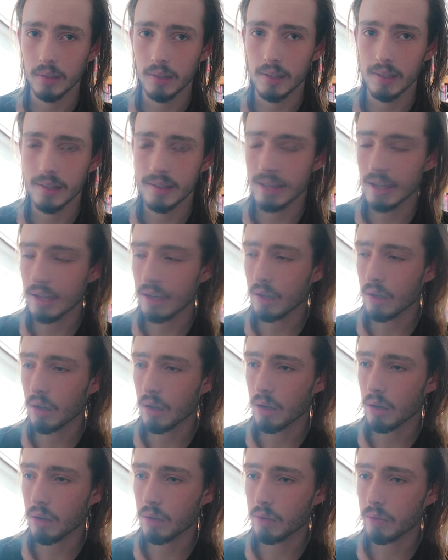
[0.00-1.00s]
instead
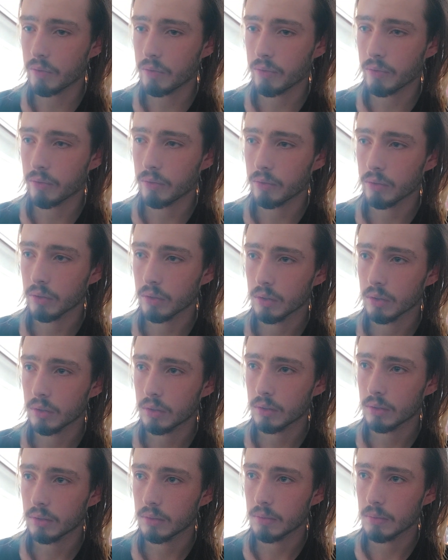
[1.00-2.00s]
of
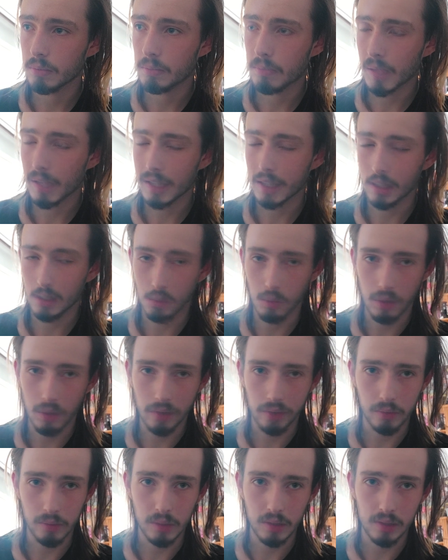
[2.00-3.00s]
backing away
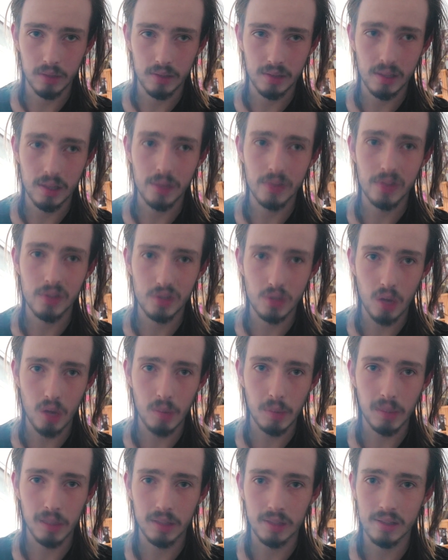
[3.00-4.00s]
from it, instead of
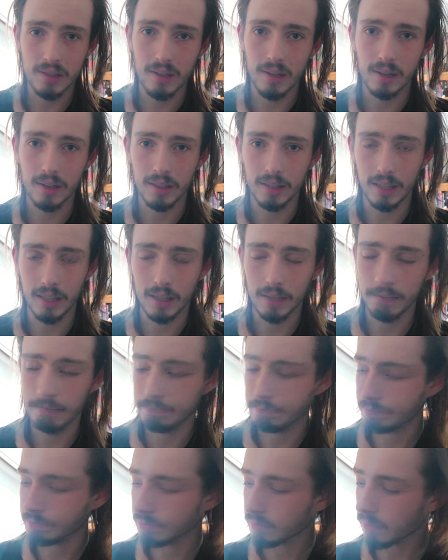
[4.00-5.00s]
stopping and starting again,
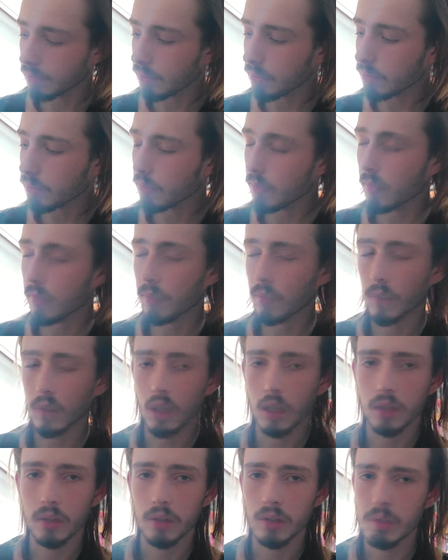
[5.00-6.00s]

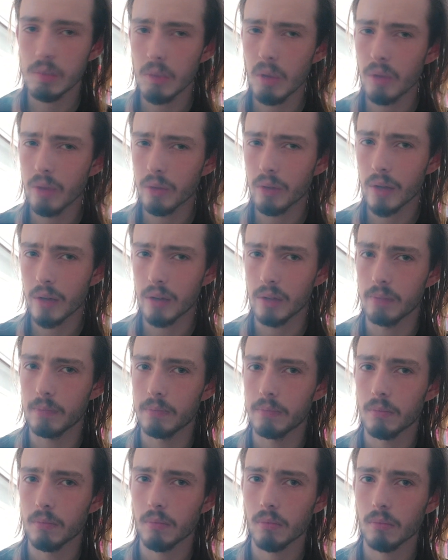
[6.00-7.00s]
just move around it.
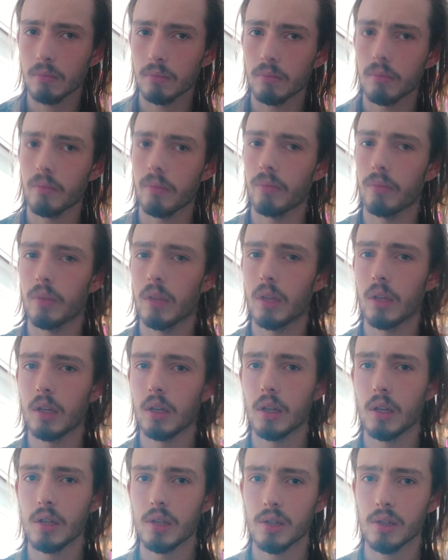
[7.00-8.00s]

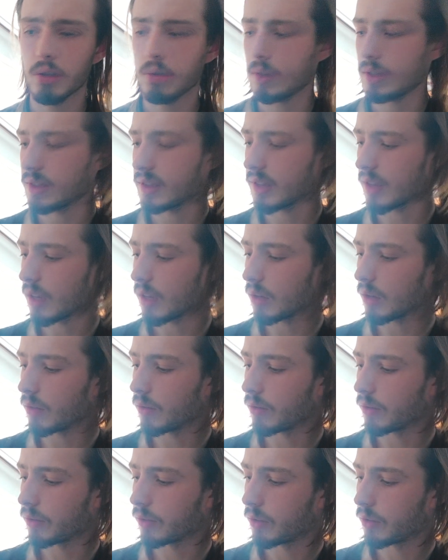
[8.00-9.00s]
So instead
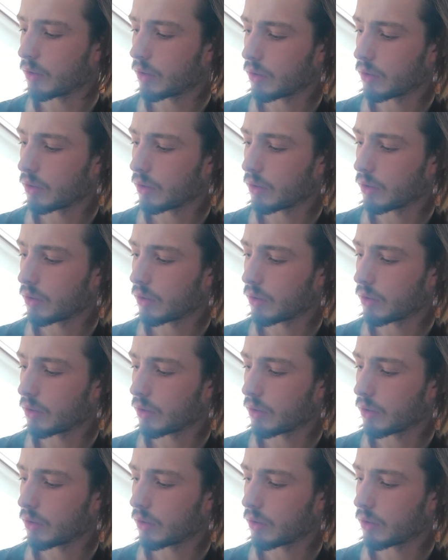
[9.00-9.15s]
of...